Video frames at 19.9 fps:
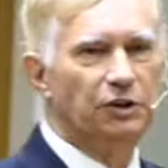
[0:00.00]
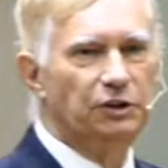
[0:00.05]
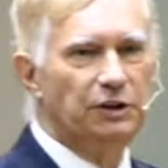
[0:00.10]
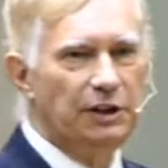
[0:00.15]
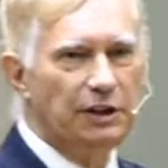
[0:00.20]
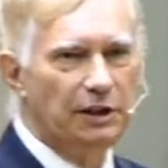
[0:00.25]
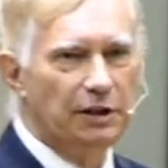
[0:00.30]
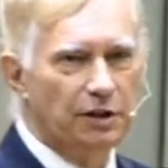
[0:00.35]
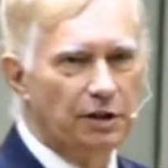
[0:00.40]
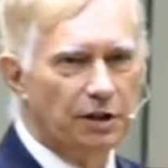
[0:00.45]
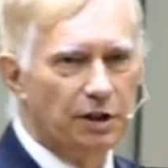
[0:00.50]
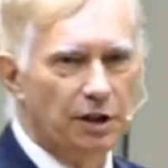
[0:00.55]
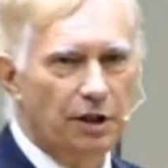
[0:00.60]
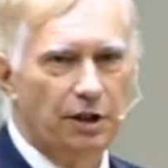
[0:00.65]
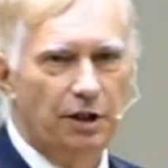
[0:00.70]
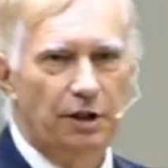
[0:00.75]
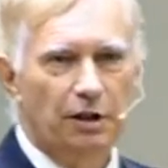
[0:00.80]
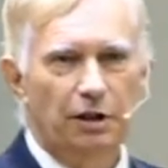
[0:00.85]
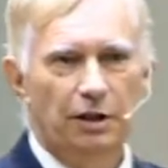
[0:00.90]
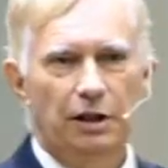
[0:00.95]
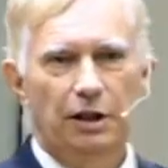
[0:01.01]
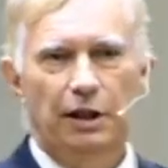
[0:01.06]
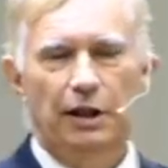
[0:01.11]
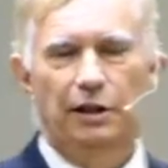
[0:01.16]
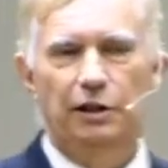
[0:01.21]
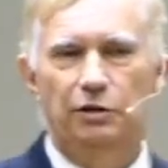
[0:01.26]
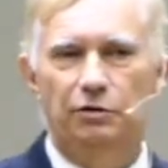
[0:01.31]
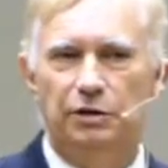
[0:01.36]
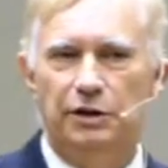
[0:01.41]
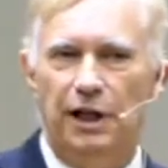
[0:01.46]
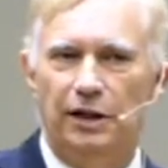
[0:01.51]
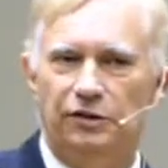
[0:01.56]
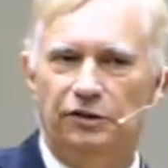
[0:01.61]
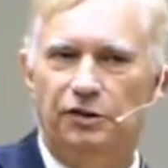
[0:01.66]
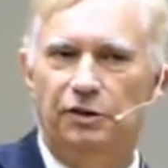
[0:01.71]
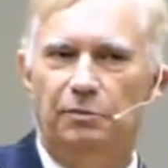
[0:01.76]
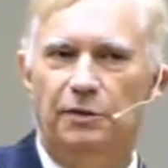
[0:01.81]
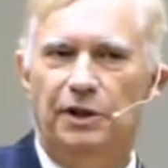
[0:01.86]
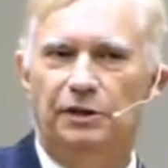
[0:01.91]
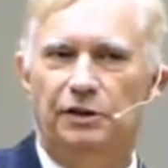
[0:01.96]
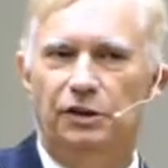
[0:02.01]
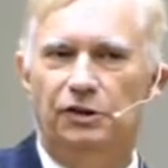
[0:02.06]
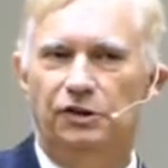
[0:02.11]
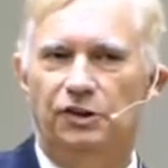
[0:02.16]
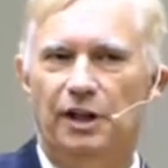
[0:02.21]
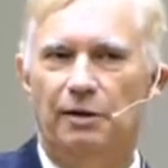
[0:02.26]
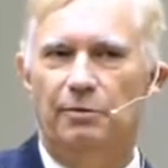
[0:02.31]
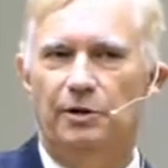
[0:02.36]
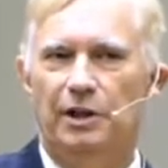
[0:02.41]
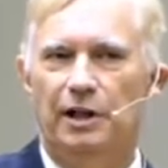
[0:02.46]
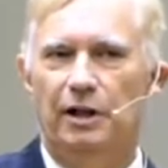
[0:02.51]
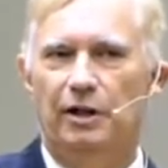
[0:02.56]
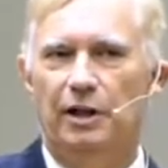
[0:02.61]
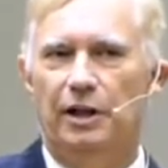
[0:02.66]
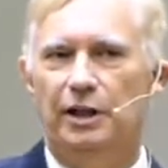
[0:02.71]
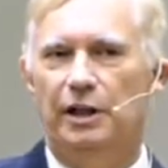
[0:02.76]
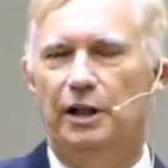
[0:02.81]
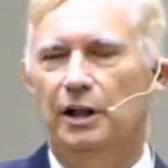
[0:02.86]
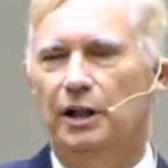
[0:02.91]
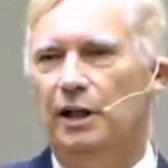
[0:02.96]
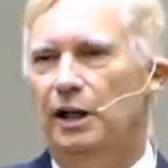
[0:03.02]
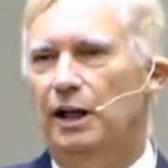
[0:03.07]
to teach in New Testament at the seminary